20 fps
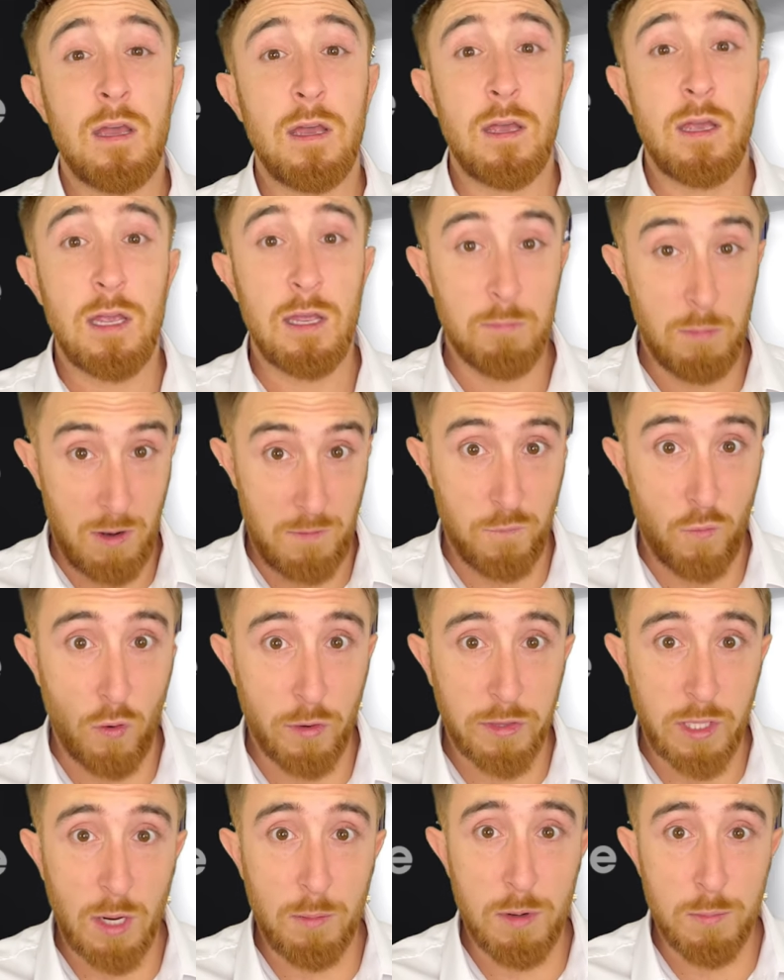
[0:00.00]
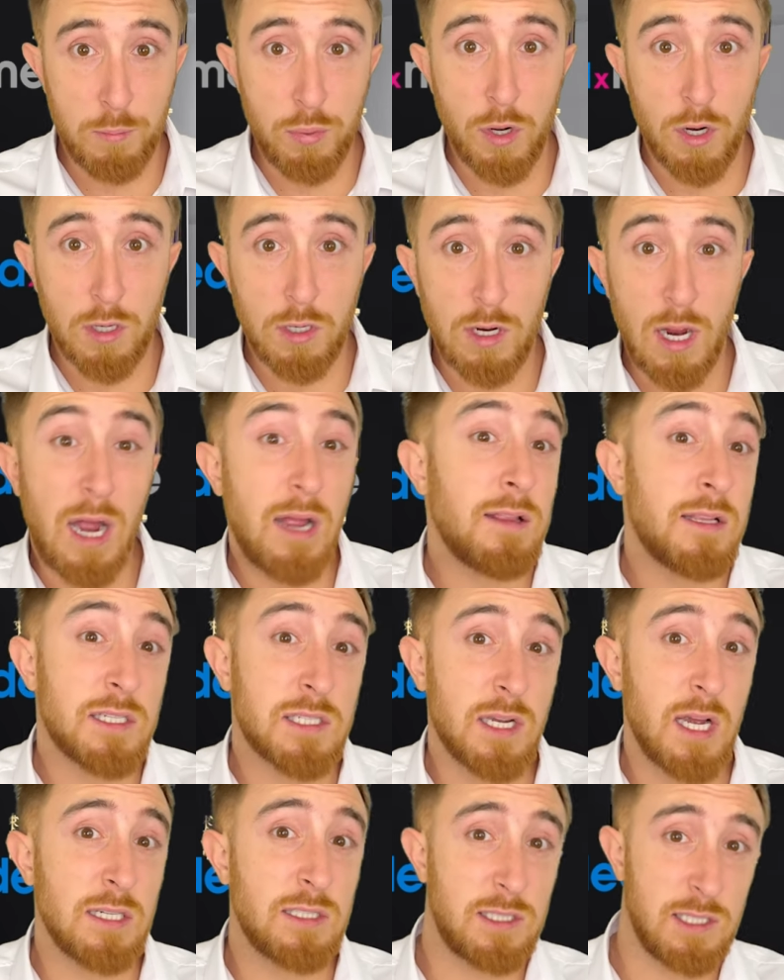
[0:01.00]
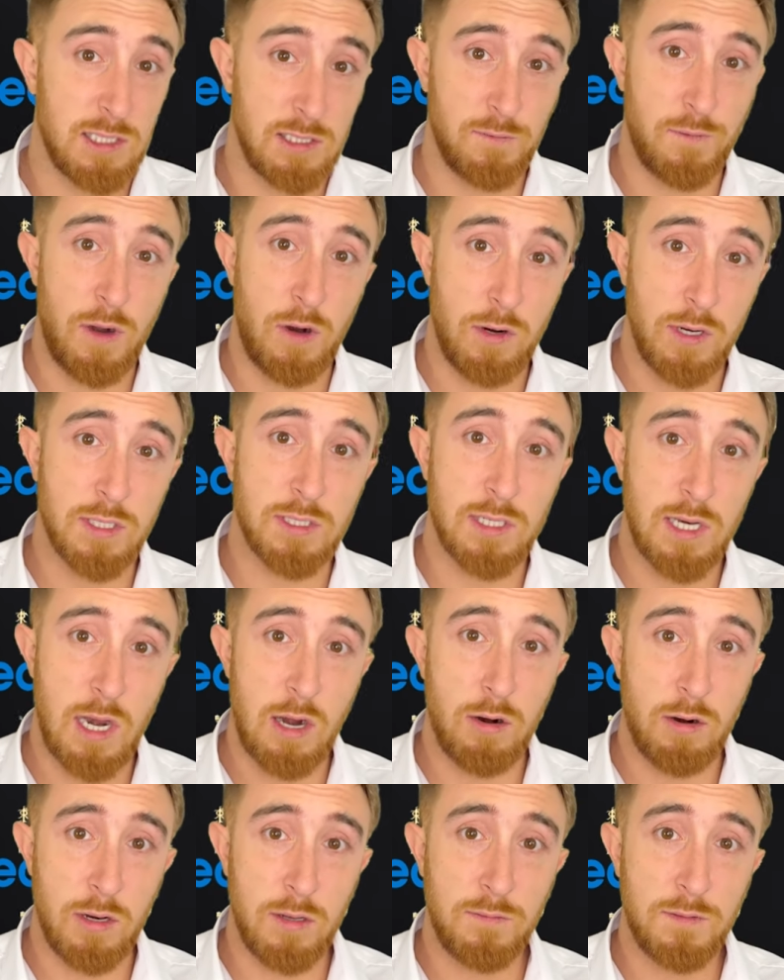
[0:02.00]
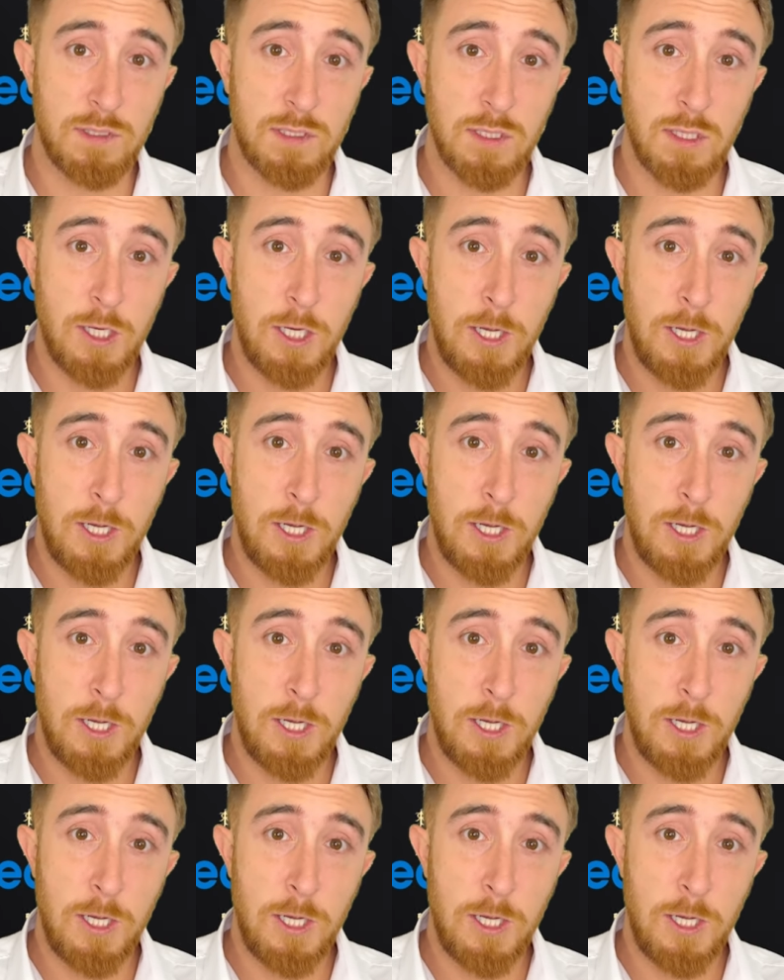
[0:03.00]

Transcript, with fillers: in my forthcoming book, I discuss these various narratives.